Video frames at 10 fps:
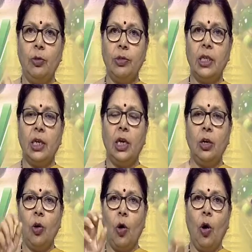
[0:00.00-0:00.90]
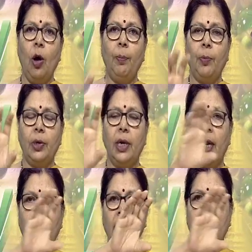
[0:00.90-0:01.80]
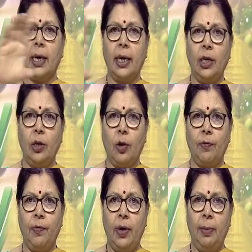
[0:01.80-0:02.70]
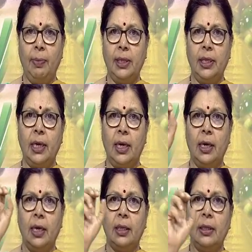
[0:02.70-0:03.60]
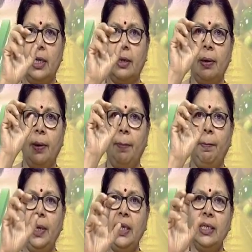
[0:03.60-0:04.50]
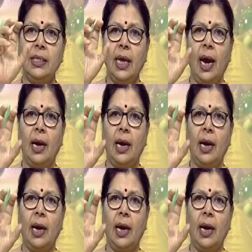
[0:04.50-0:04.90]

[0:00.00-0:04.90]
using it or put any kind of label there that please